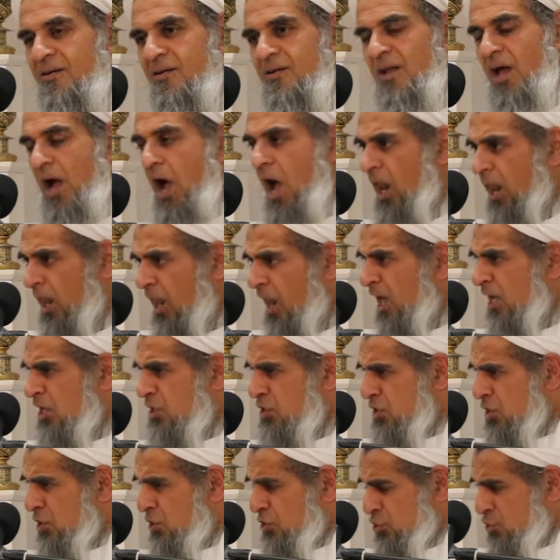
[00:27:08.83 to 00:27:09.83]
Now Allah
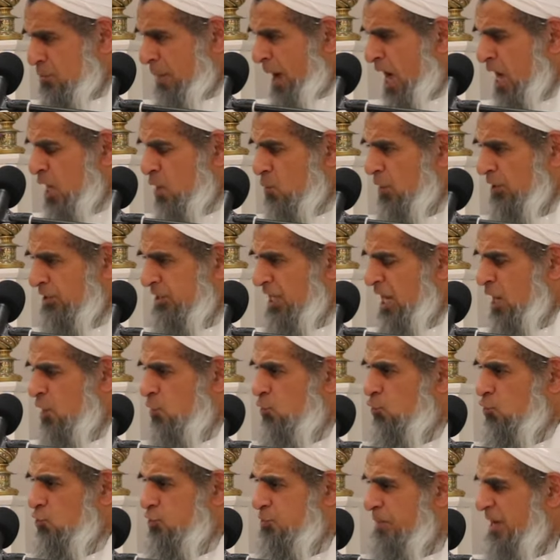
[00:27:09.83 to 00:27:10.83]
subhanahu wa ta'ala
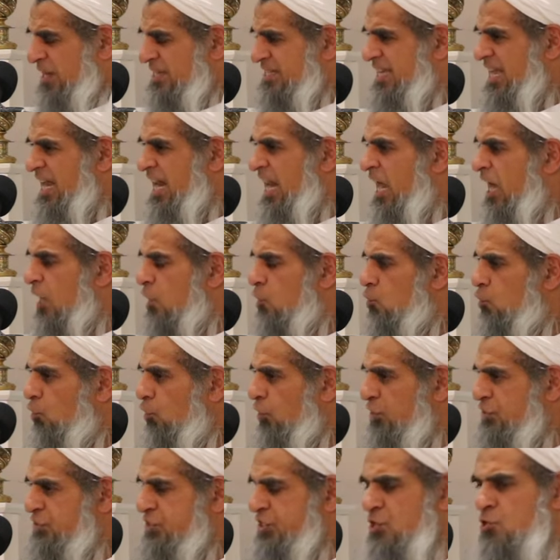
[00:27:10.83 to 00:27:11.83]
knows best. La
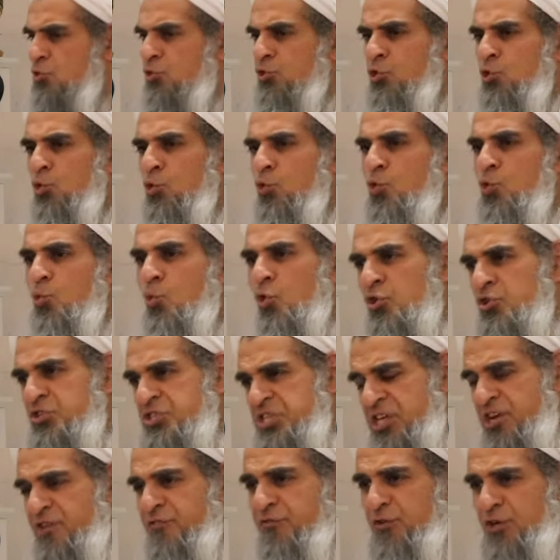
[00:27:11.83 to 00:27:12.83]
yuhsinu at-tahur. What does
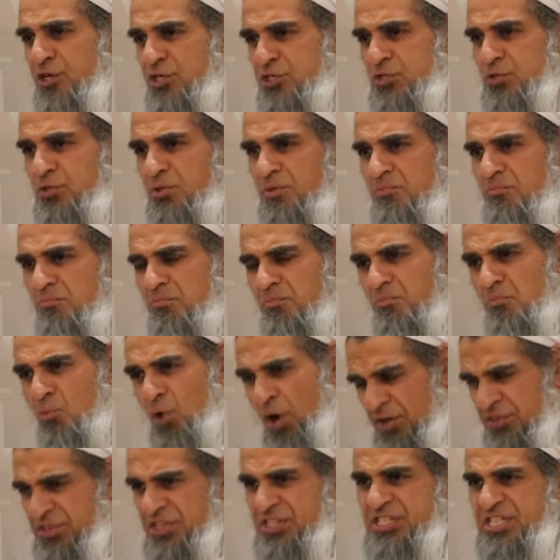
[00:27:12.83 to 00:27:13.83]
it refer to?
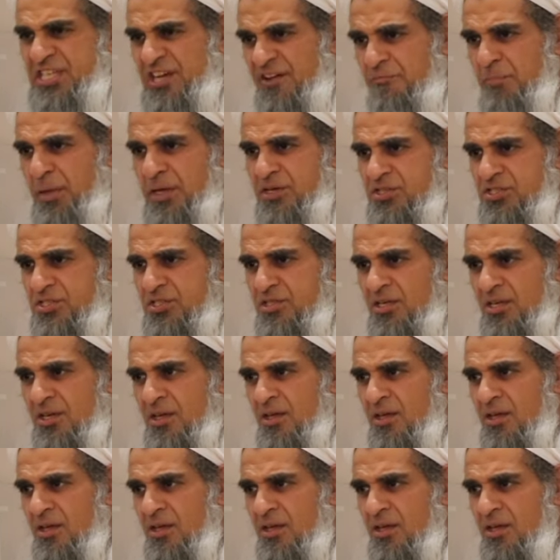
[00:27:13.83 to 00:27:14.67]
Muhaddithin have mentioned.